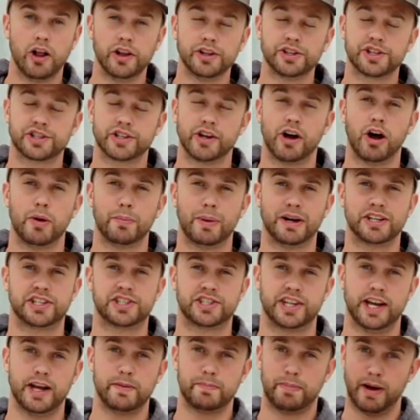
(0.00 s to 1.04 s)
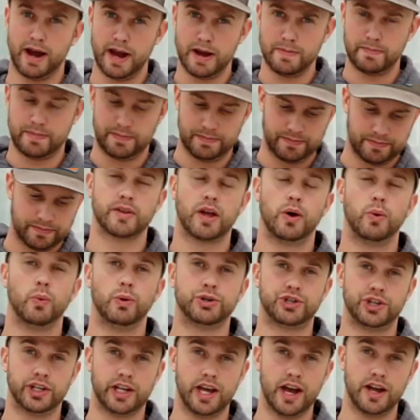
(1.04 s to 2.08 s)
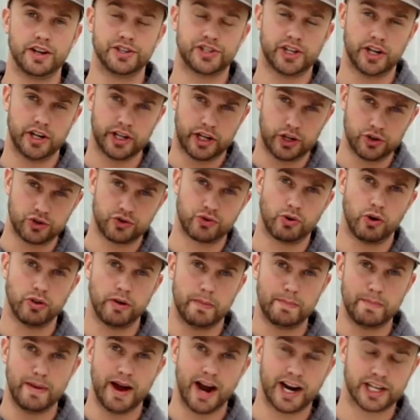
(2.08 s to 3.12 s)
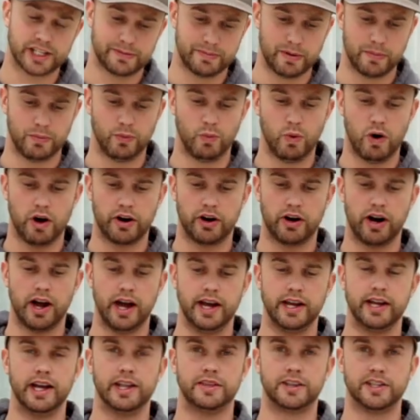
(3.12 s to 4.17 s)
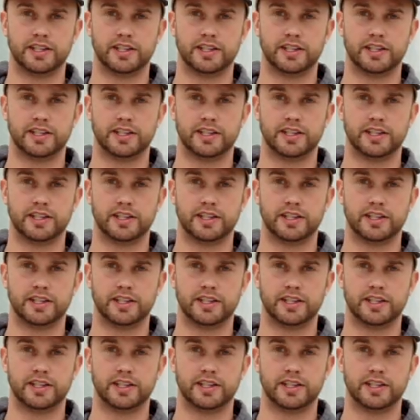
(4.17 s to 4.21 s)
I'll install my standpipe, which again is going to control the maximum water height in